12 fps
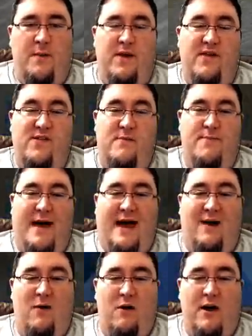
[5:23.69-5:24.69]
is to
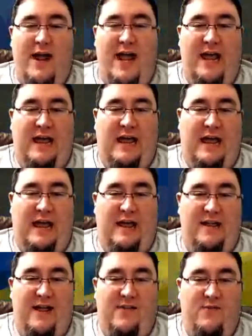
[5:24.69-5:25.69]
power AE,
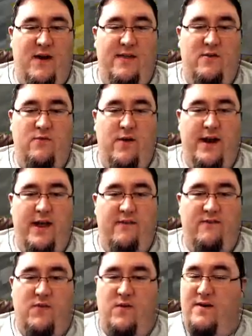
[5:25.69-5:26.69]
and that's why they're
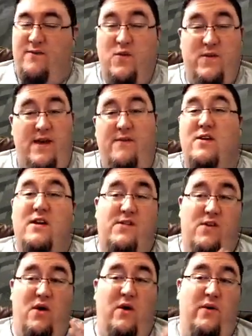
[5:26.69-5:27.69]
running 24/7,
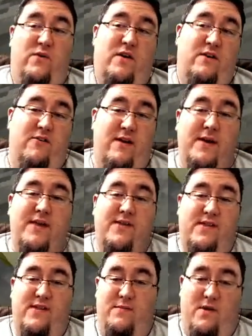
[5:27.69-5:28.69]
because you always want your ME
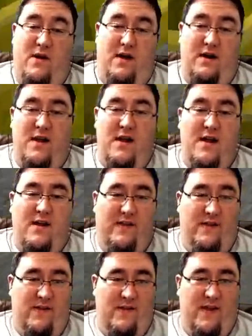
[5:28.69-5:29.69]
system on,
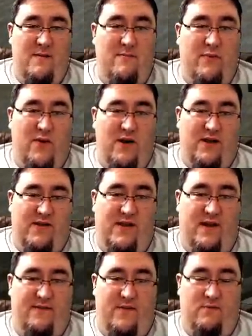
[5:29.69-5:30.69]
since it's importing
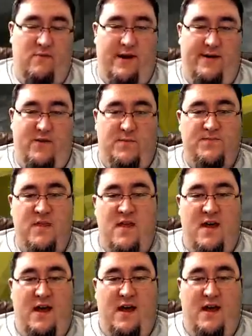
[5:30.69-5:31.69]
stuff and whatever.
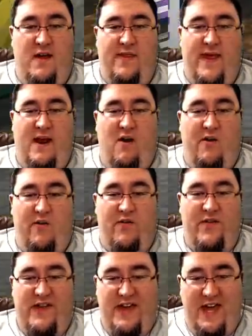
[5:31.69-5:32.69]
Then all
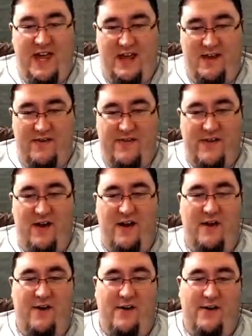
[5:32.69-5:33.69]
these
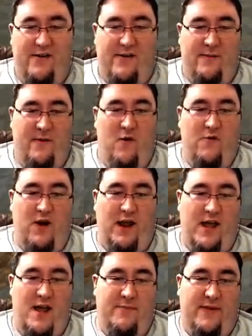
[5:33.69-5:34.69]
is an
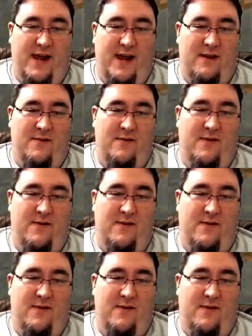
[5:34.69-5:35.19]
overly complicated